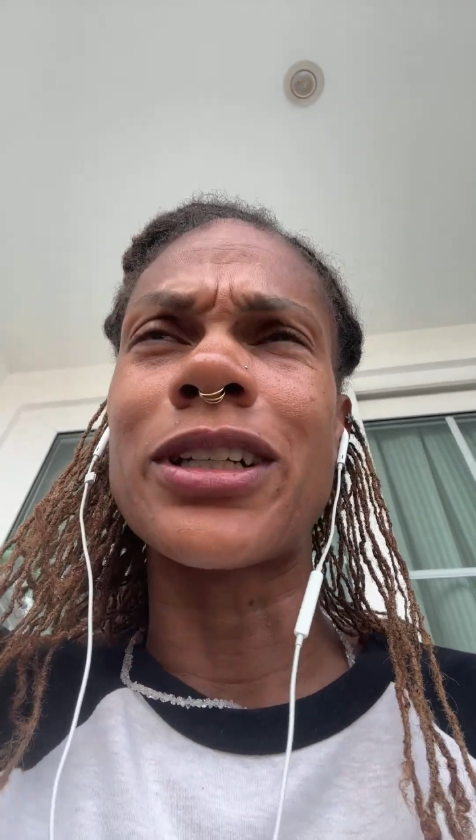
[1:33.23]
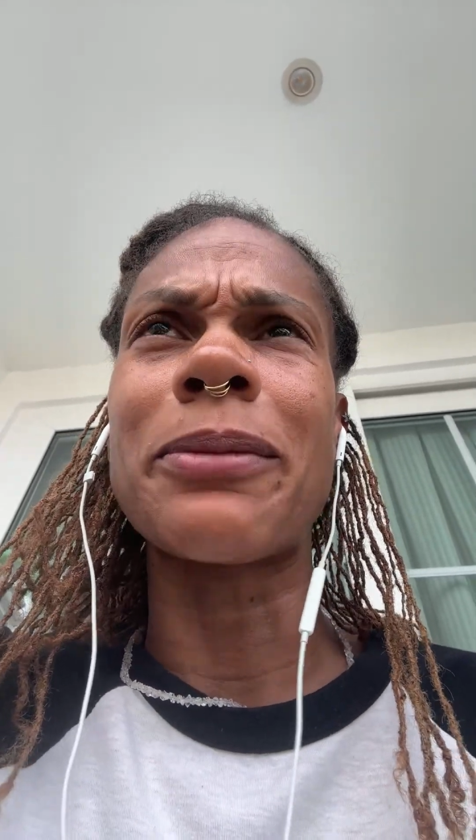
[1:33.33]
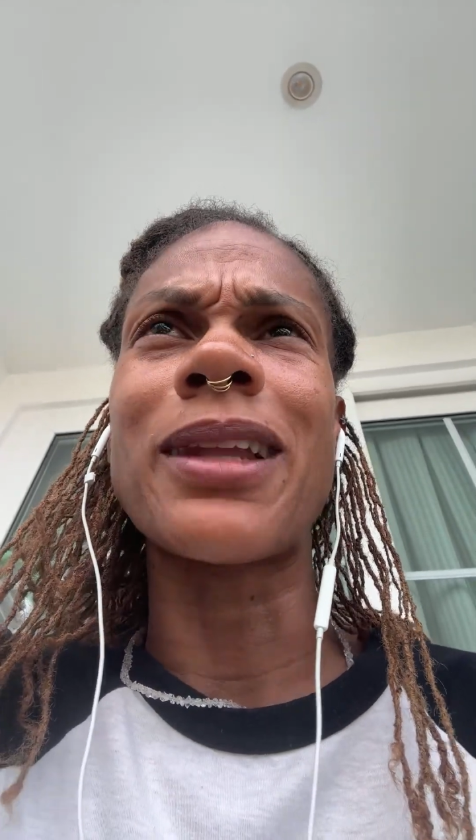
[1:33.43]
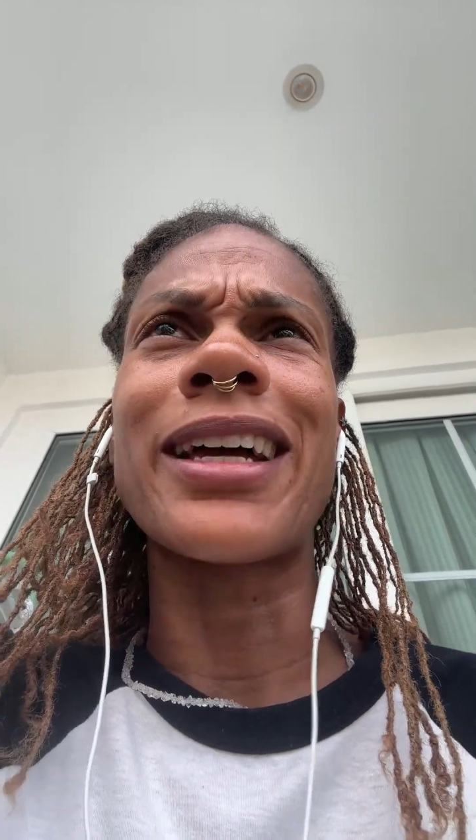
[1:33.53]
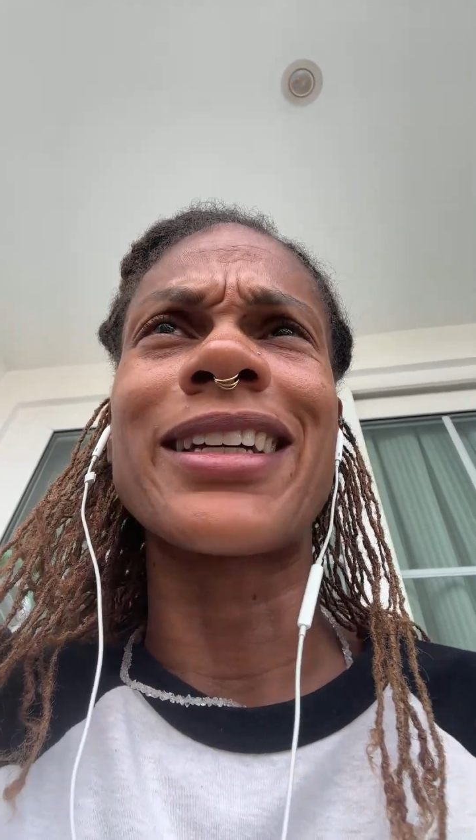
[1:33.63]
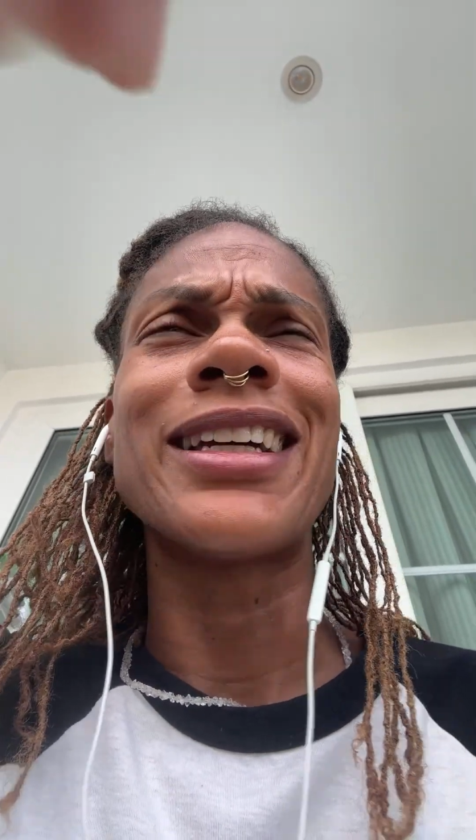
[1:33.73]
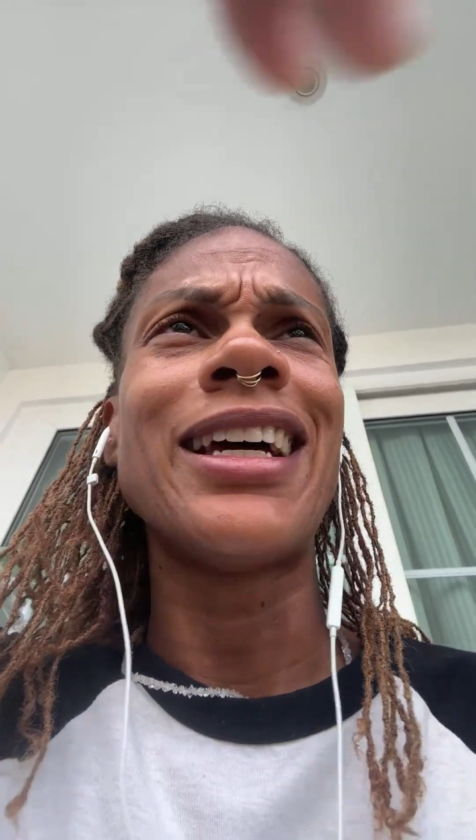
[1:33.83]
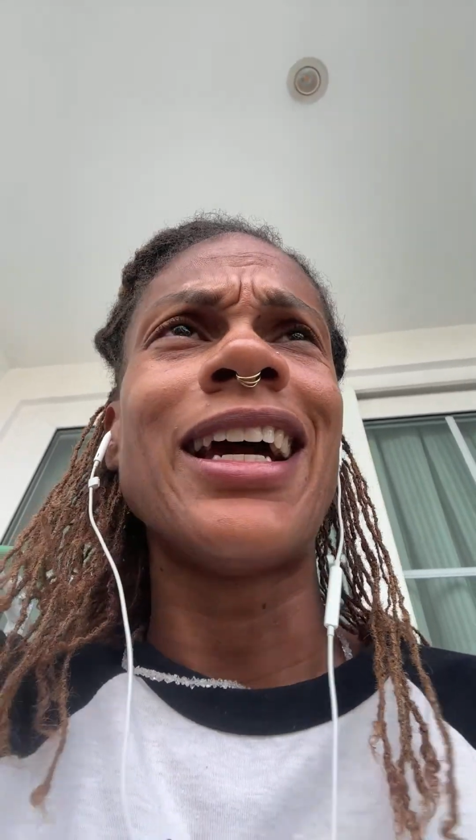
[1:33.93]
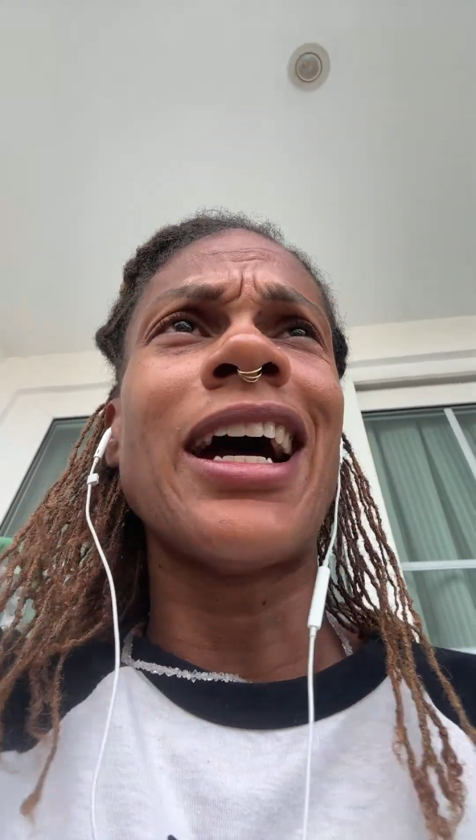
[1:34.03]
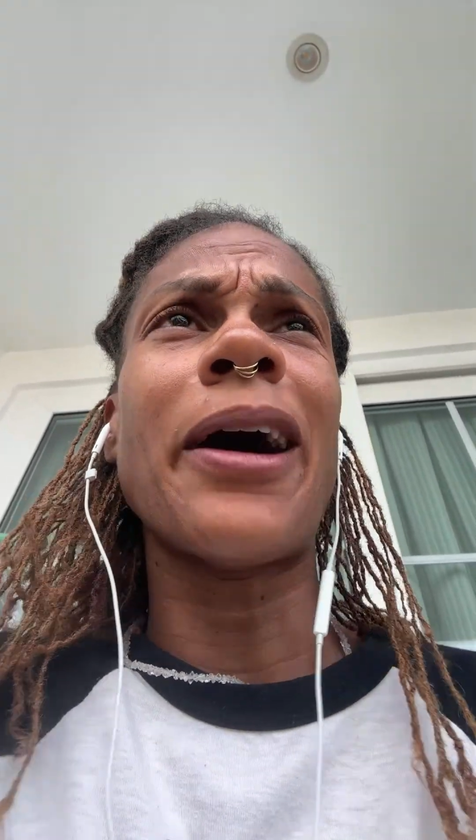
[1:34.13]
And I'm like,
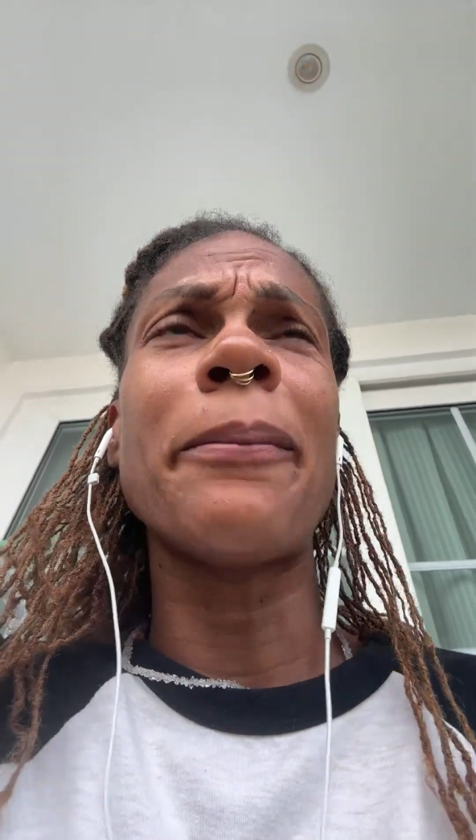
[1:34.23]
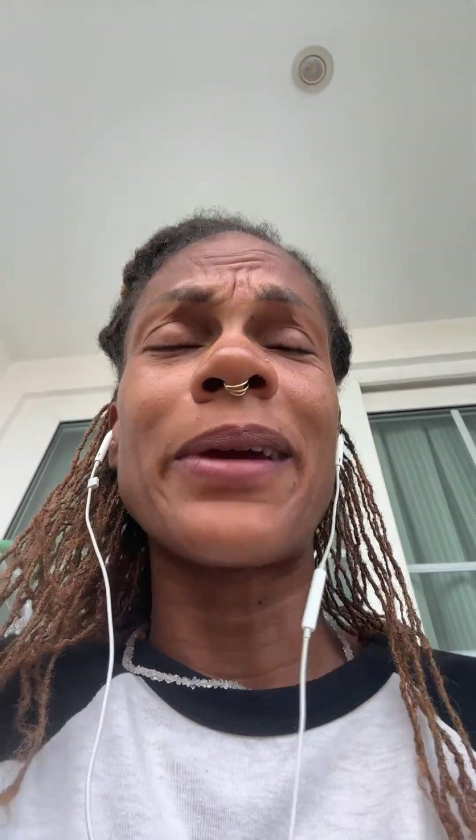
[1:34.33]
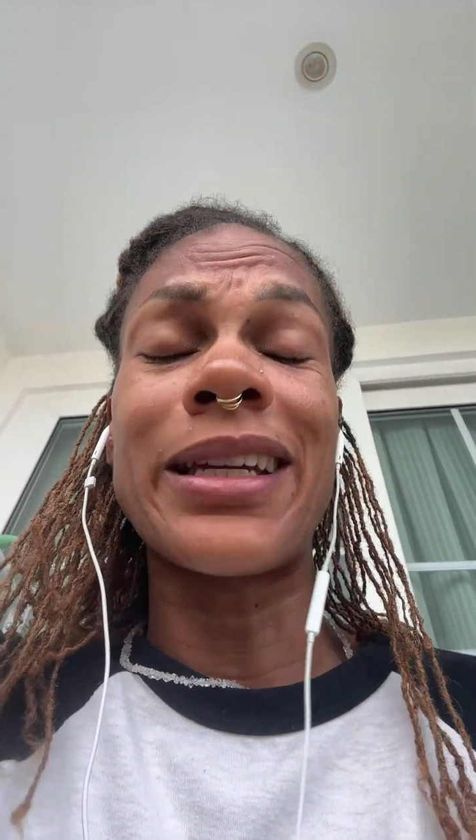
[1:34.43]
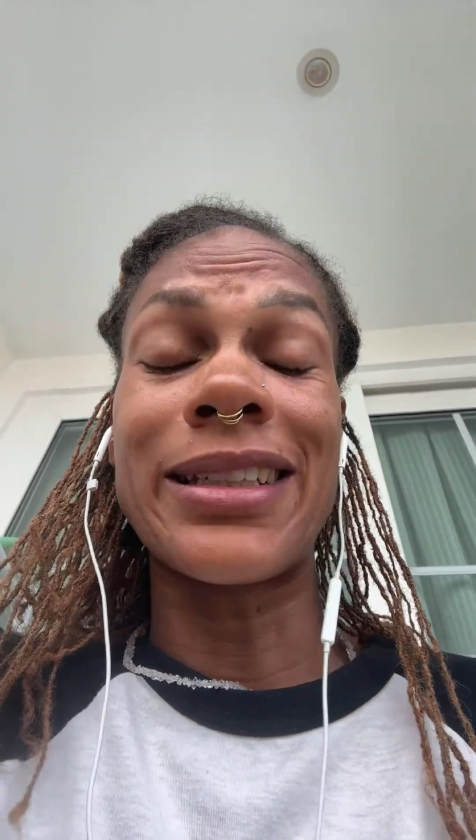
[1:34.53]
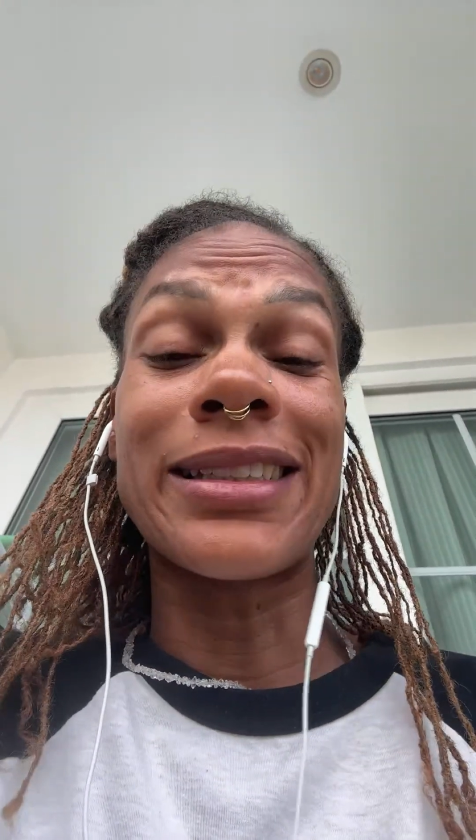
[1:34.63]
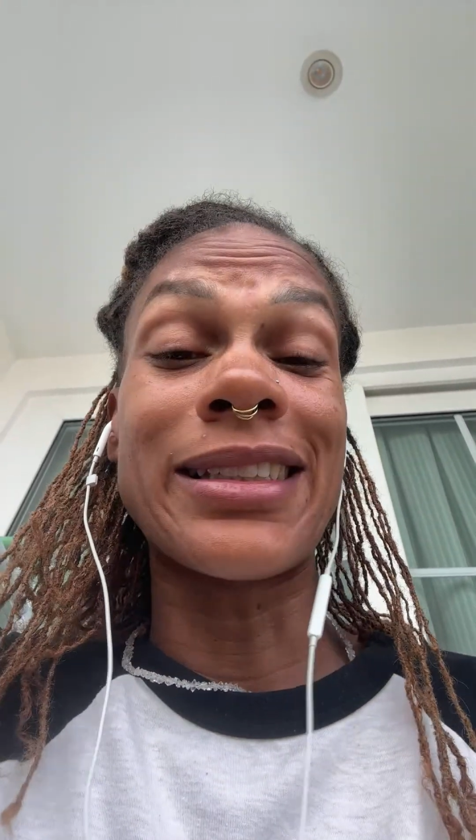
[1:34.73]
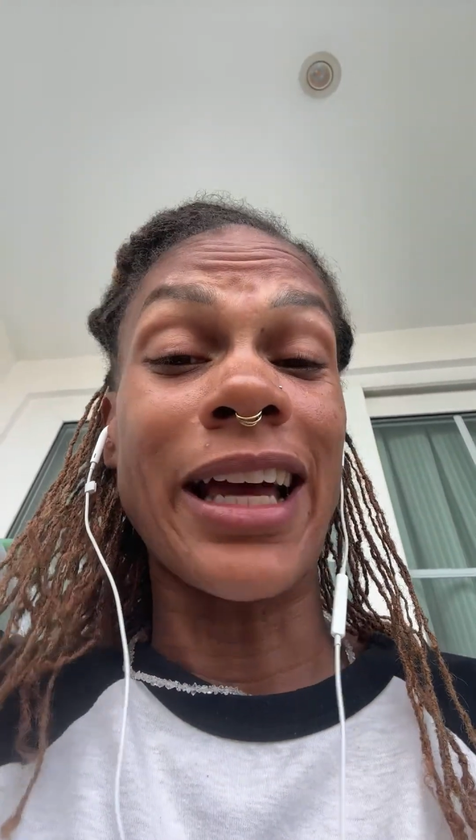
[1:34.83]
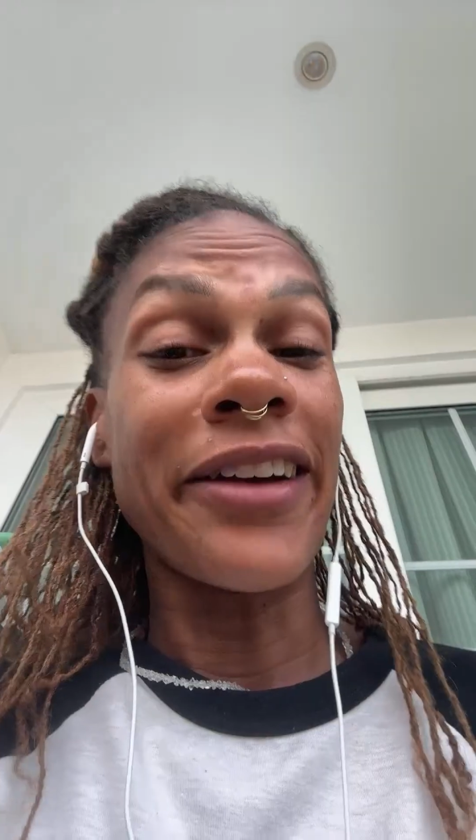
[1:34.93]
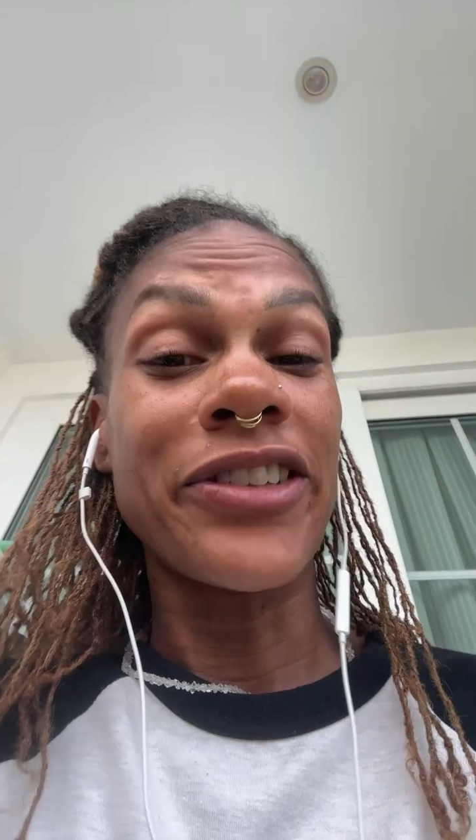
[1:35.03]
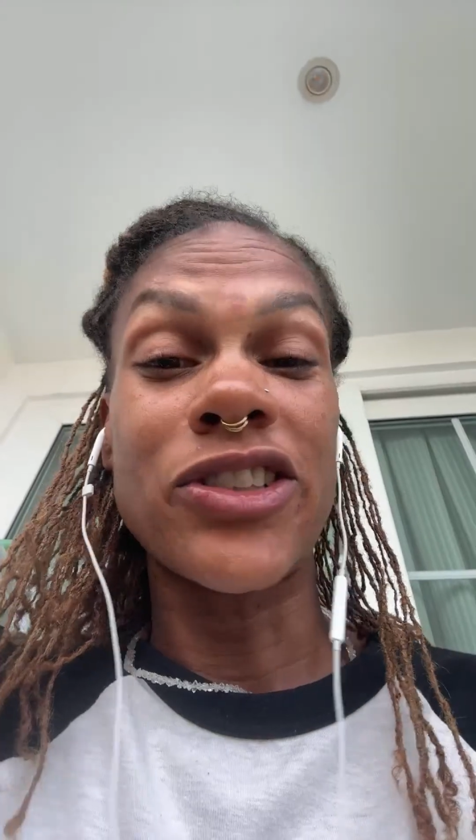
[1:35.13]
I'm being a
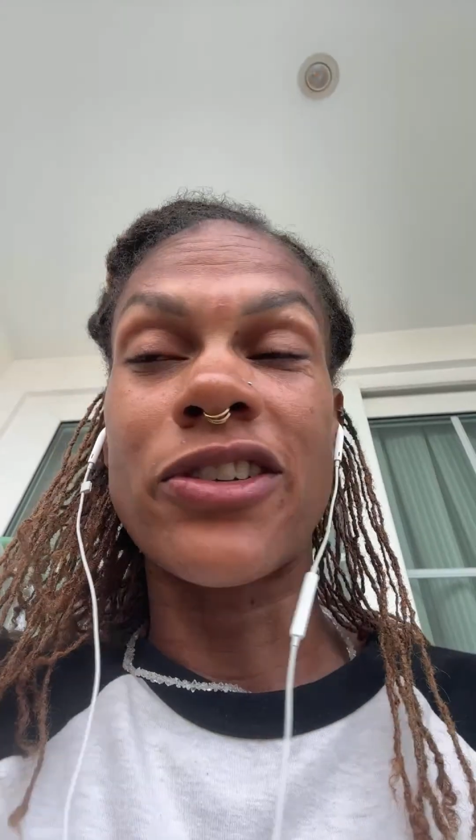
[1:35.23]
savage